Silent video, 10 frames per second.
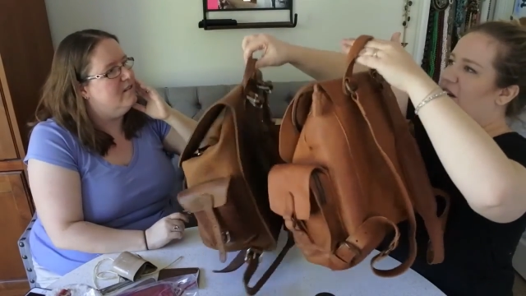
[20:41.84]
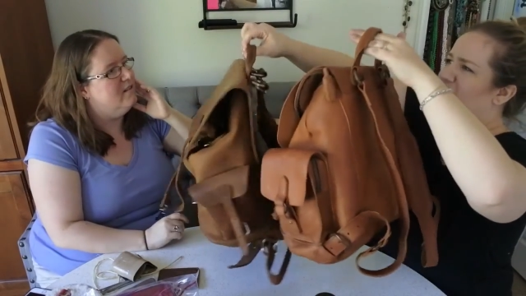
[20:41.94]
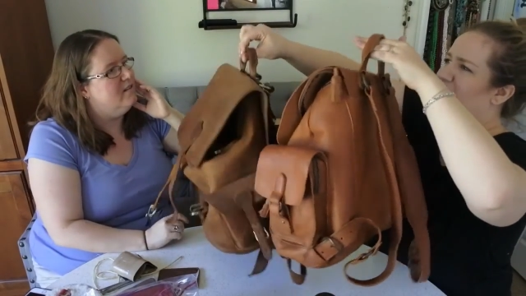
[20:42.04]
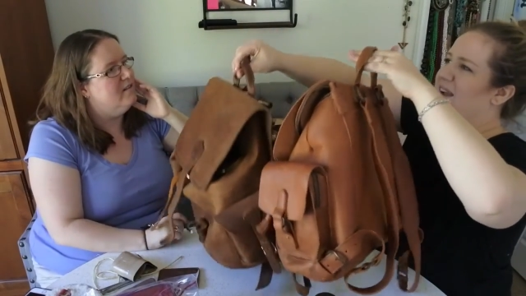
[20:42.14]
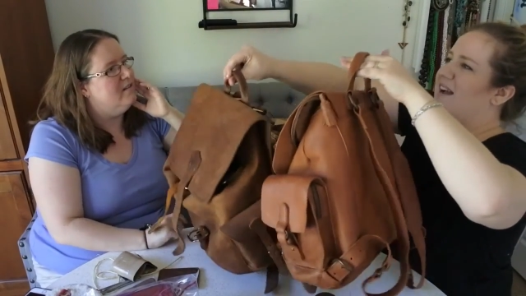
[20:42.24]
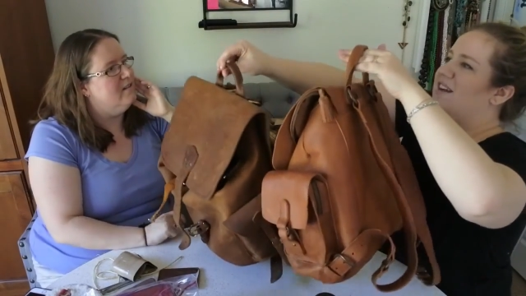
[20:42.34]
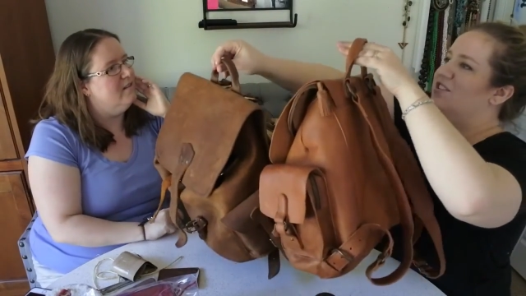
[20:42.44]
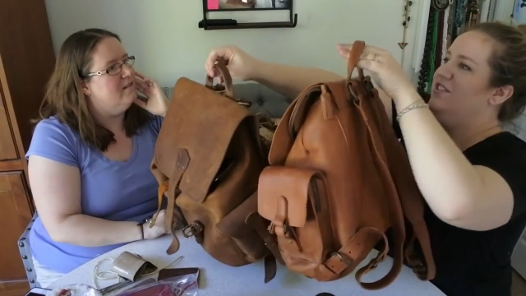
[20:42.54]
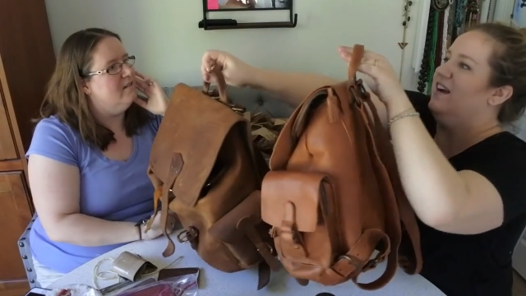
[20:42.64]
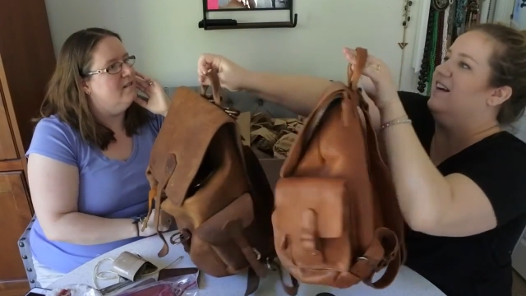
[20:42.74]
Speaker 1: Oh my
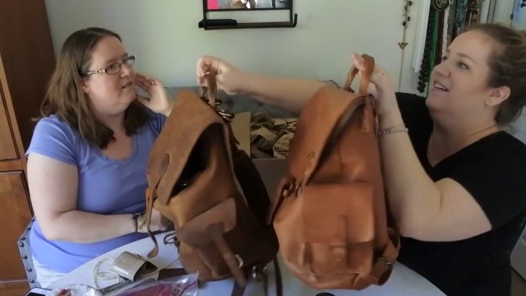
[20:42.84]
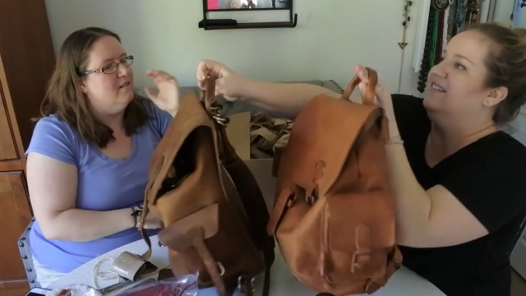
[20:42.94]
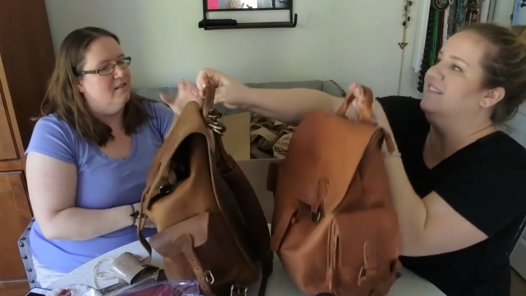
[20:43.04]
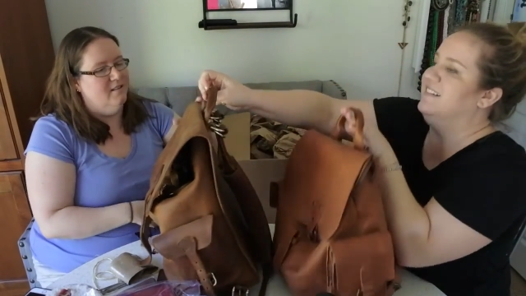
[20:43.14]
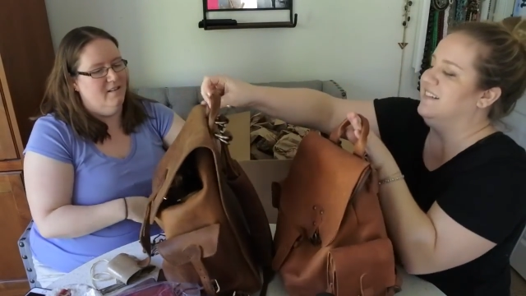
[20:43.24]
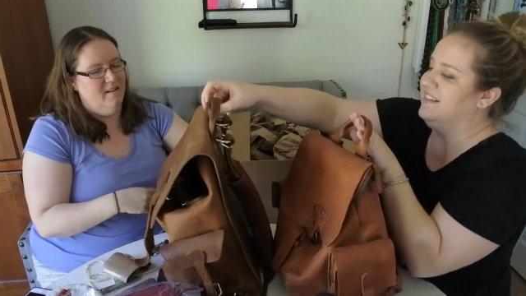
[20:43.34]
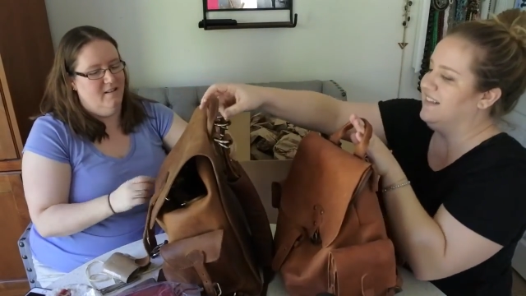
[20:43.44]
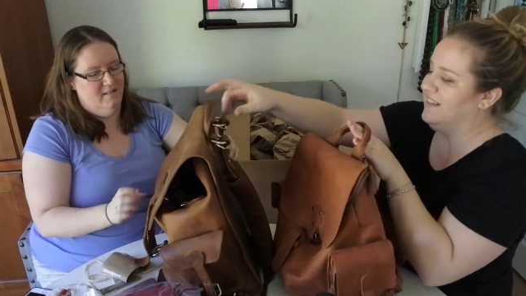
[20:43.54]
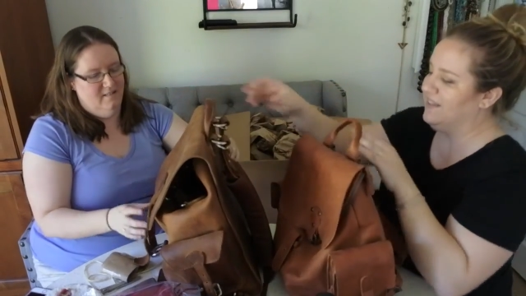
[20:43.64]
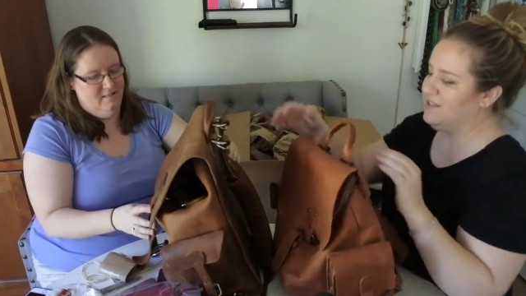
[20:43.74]
gosh, yeah.
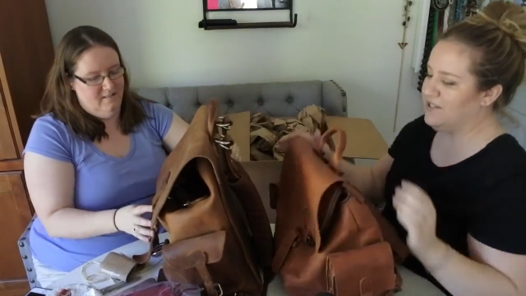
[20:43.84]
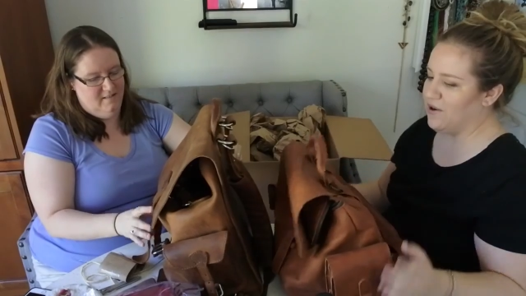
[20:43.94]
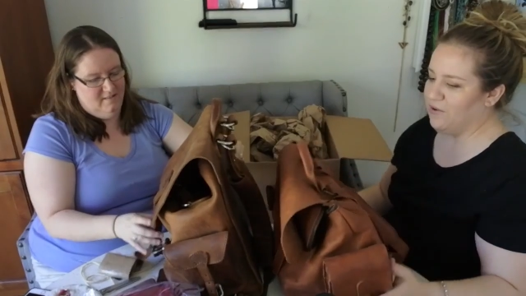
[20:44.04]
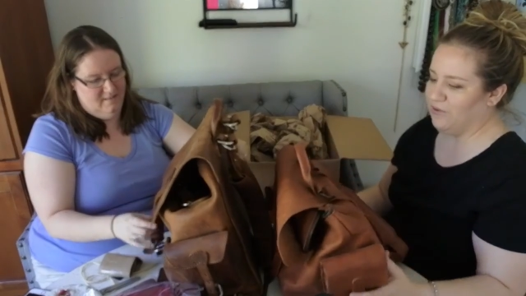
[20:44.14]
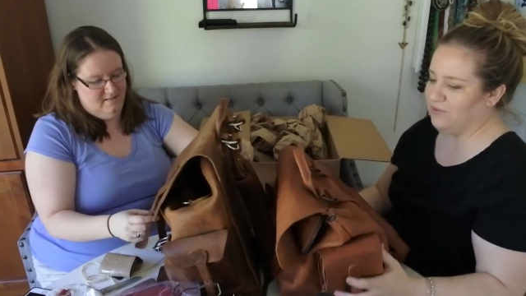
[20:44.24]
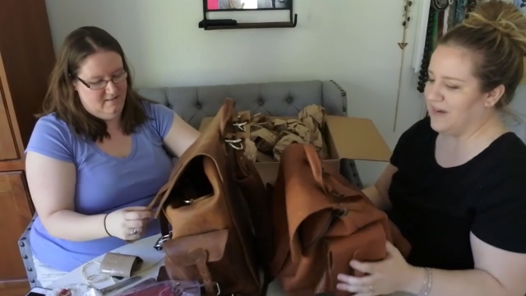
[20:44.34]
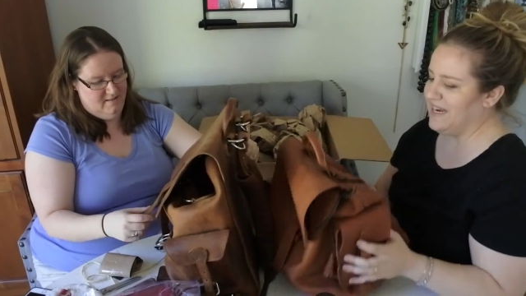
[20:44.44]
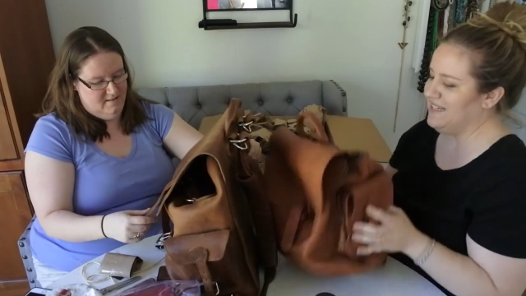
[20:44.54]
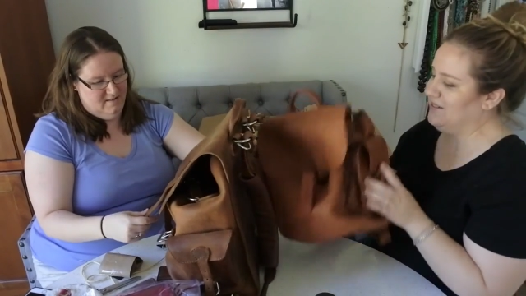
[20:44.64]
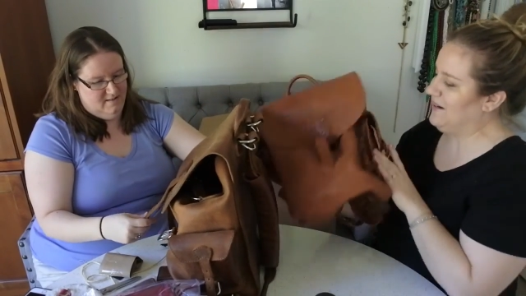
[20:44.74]
So
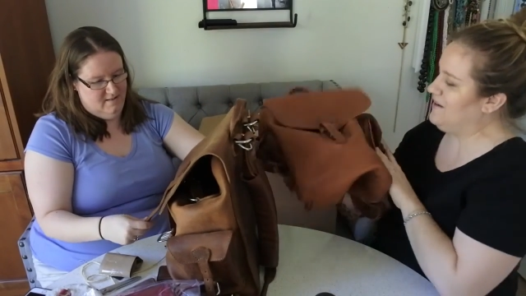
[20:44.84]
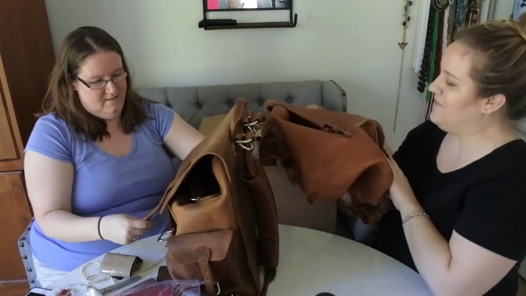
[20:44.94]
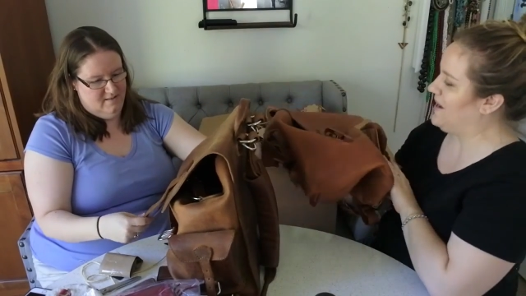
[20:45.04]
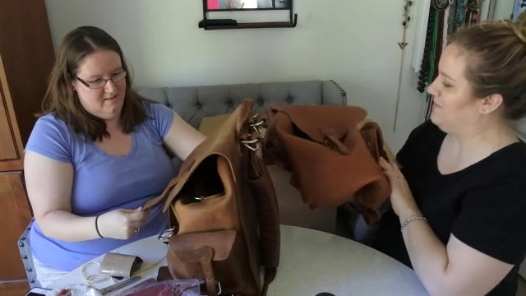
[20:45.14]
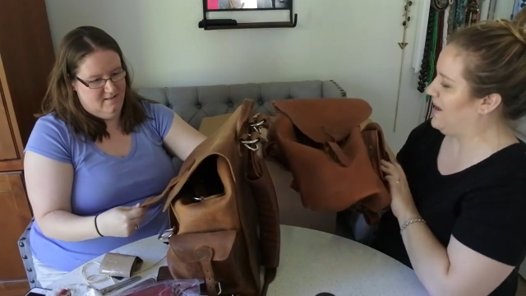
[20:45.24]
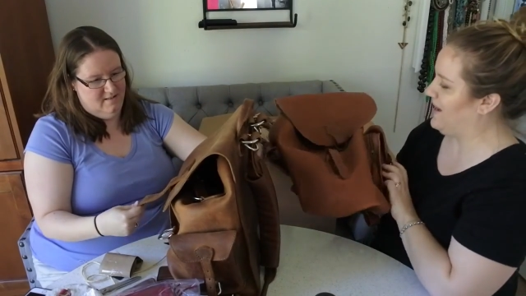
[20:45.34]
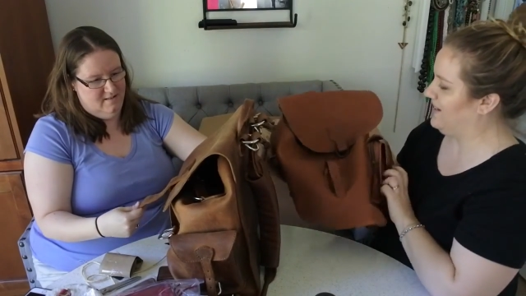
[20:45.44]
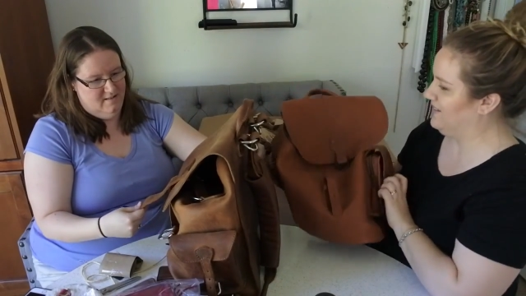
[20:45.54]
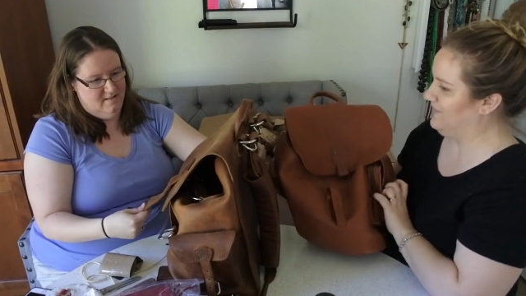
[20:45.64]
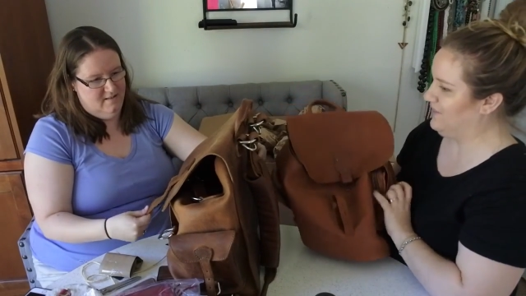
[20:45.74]
great, great
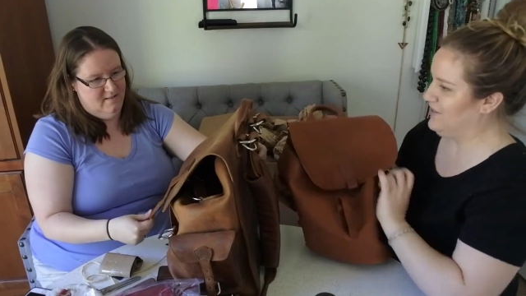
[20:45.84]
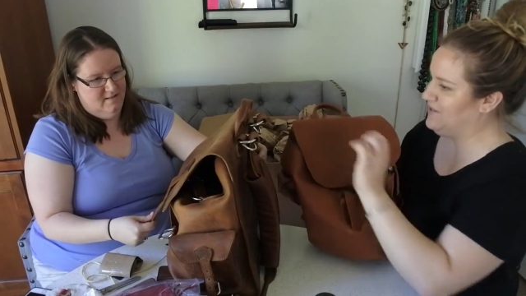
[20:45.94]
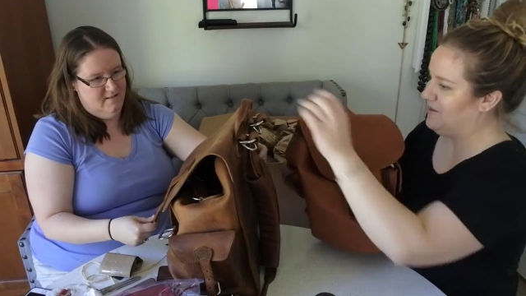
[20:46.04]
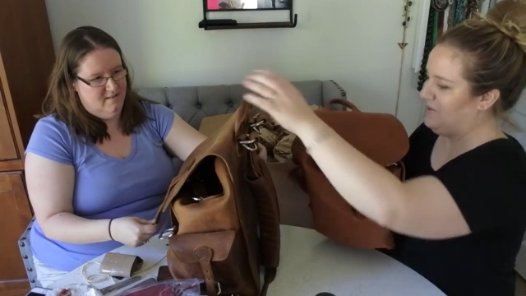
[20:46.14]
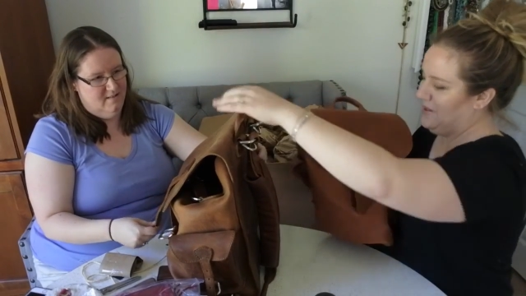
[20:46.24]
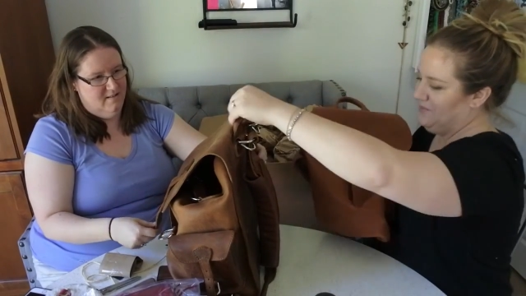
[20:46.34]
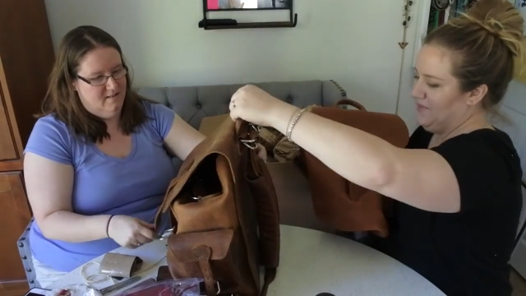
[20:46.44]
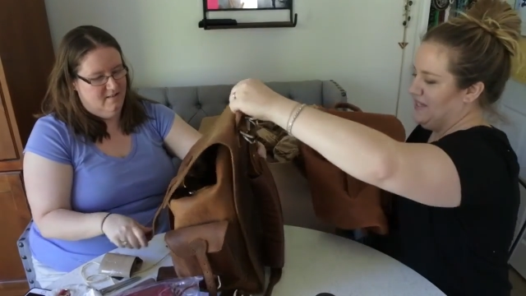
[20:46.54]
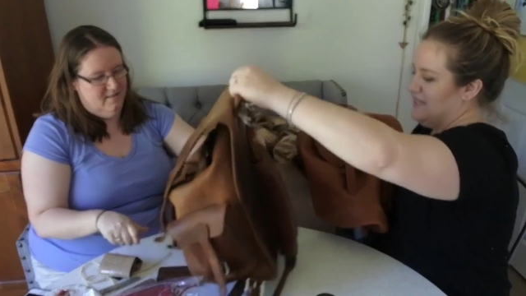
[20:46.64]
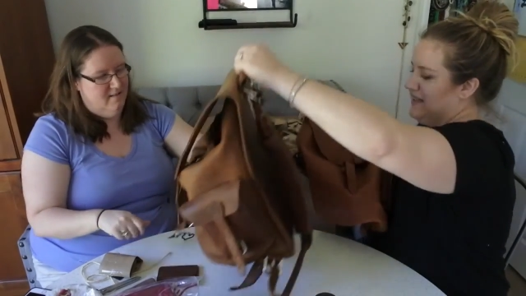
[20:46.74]
backpack for you,
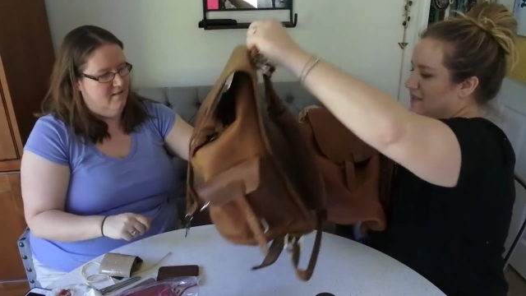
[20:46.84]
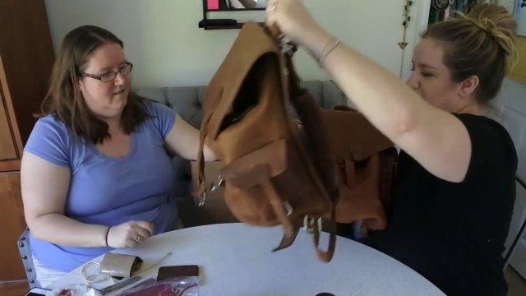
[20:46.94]
Deborah. I'll take this